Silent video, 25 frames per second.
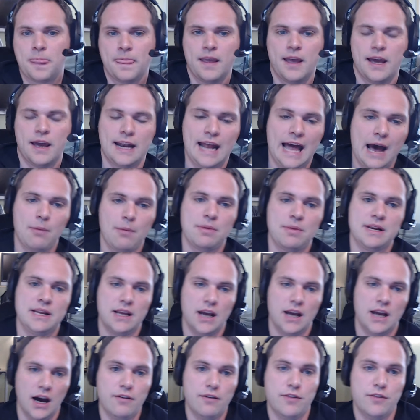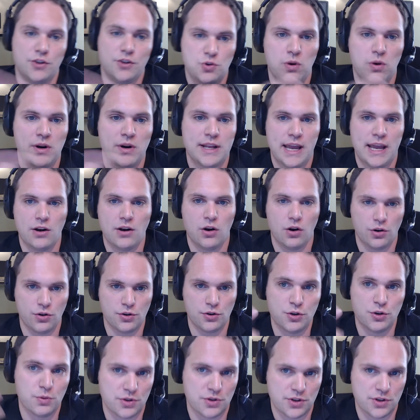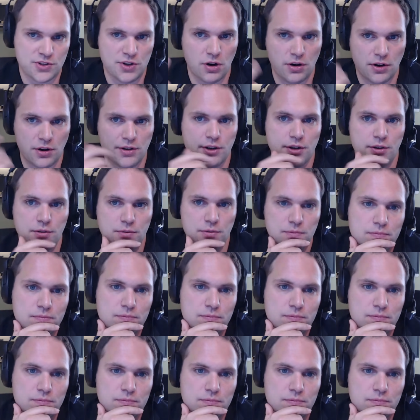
And how many of the 28 are new or started new?